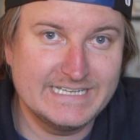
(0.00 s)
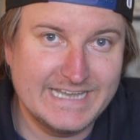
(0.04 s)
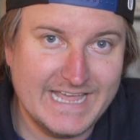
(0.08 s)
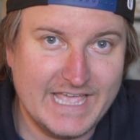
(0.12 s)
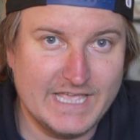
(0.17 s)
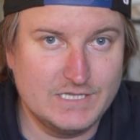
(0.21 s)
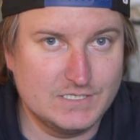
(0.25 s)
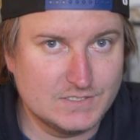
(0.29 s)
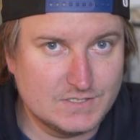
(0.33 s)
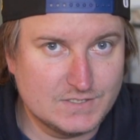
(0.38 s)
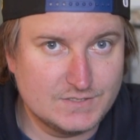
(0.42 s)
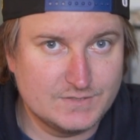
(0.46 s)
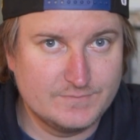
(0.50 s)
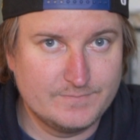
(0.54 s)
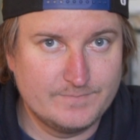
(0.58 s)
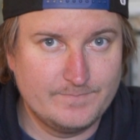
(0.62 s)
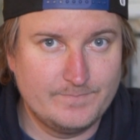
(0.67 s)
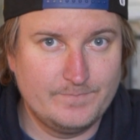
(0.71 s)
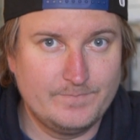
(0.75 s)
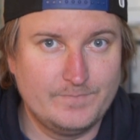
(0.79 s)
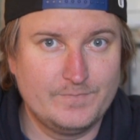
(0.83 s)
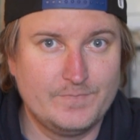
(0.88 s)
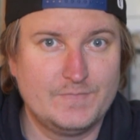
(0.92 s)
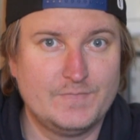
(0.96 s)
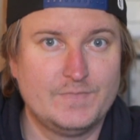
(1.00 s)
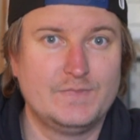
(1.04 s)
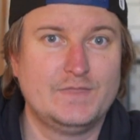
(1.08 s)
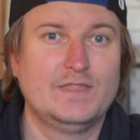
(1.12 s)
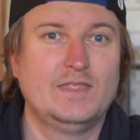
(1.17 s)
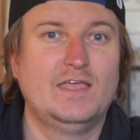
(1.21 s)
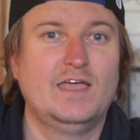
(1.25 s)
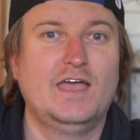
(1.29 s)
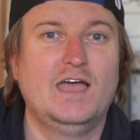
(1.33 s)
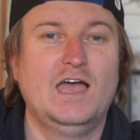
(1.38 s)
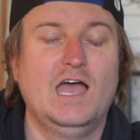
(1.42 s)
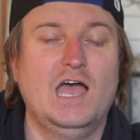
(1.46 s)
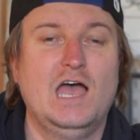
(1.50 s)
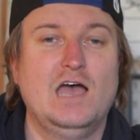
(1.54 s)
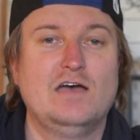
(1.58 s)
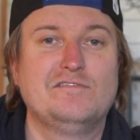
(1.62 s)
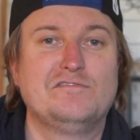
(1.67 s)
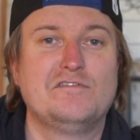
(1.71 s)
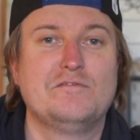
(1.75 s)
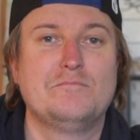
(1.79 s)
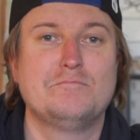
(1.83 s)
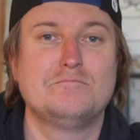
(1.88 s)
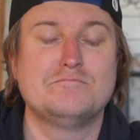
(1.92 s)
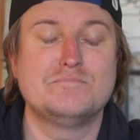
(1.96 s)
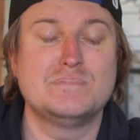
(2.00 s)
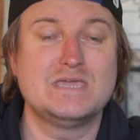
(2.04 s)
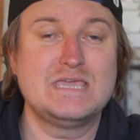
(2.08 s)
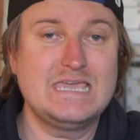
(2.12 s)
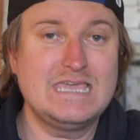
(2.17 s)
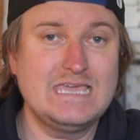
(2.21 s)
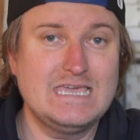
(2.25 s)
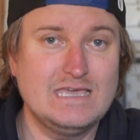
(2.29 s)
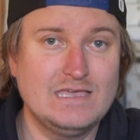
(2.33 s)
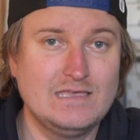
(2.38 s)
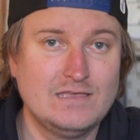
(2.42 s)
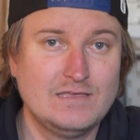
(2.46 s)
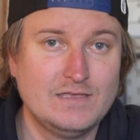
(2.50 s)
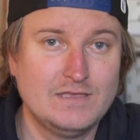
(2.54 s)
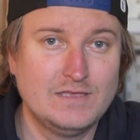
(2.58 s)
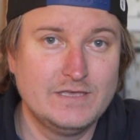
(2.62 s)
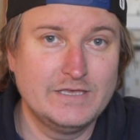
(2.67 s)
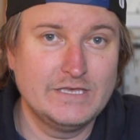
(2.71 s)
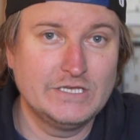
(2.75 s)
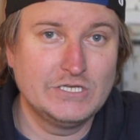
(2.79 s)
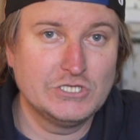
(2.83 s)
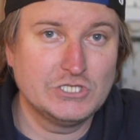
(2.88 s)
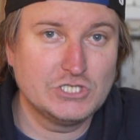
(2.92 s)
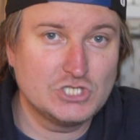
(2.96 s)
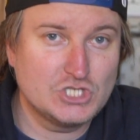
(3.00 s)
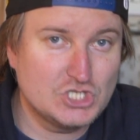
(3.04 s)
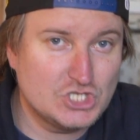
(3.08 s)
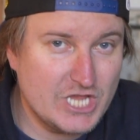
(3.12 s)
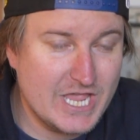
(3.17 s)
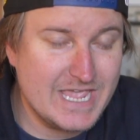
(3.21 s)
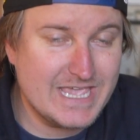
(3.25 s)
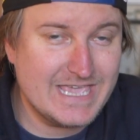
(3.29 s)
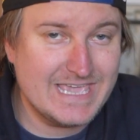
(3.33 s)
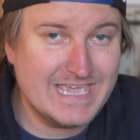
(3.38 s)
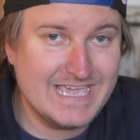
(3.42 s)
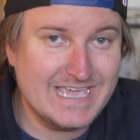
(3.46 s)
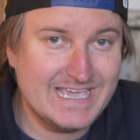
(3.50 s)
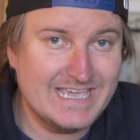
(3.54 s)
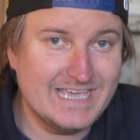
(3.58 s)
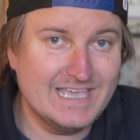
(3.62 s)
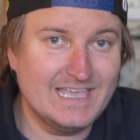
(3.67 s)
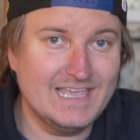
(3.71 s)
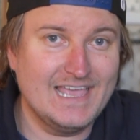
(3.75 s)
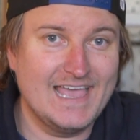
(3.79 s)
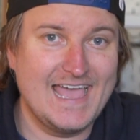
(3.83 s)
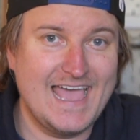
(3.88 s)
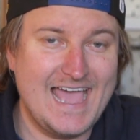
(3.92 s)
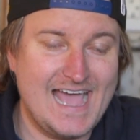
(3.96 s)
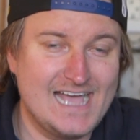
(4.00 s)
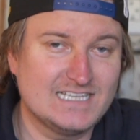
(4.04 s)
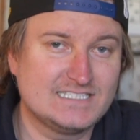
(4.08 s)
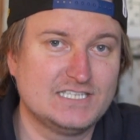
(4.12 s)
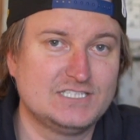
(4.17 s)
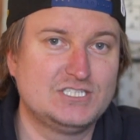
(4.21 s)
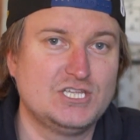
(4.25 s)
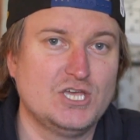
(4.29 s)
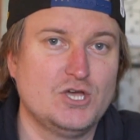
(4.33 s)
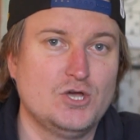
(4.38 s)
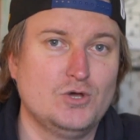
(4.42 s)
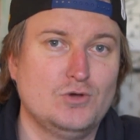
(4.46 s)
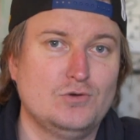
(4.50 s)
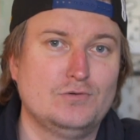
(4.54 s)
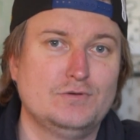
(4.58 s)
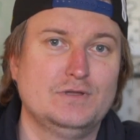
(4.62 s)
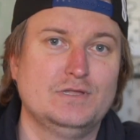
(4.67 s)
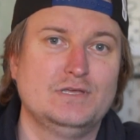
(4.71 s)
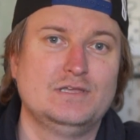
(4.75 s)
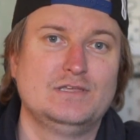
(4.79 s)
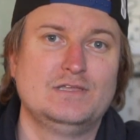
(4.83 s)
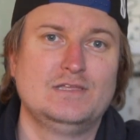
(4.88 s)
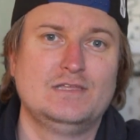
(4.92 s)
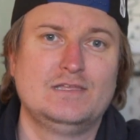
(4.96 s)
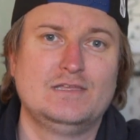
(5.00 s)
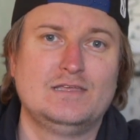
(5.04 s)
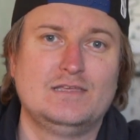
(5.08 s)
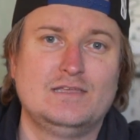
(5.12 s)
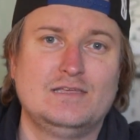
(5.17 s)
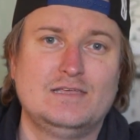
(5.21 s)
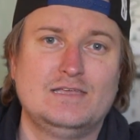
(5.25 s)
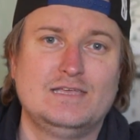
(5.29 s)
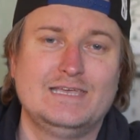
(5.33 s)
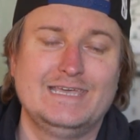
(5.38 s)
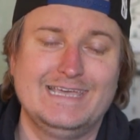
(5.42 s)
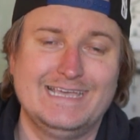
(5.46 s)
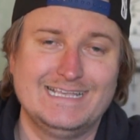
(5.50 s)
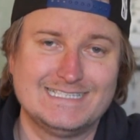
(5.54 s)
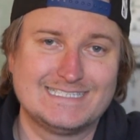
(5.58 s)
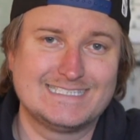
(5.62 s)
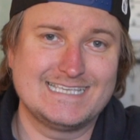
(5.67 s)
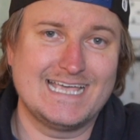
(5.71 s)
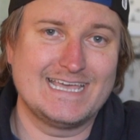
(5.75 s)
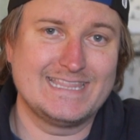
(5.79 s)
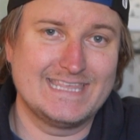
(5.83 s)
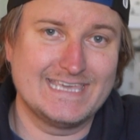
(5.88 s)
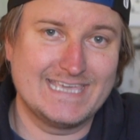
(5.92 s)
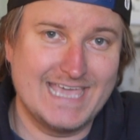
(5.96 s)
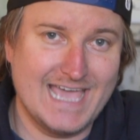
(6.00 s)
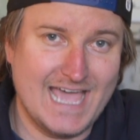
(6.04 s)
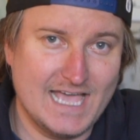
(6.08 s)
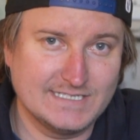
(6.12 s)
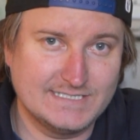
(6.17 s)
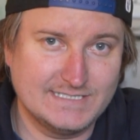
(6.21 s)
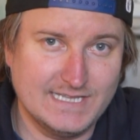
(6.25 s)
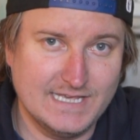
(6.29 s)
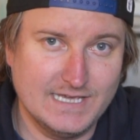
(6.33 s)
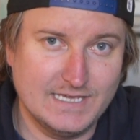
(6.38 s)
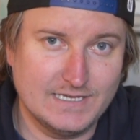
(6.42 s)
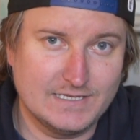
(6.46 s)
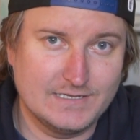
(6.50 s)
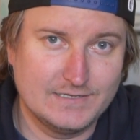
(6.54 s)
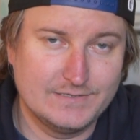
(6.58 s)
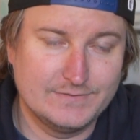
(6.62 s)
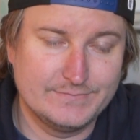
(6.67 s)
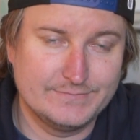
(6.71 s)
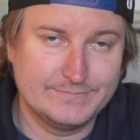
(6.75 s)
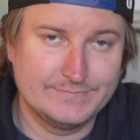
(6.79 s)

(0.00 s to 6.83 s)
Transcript: days of me shaking acetone inside the gas tank,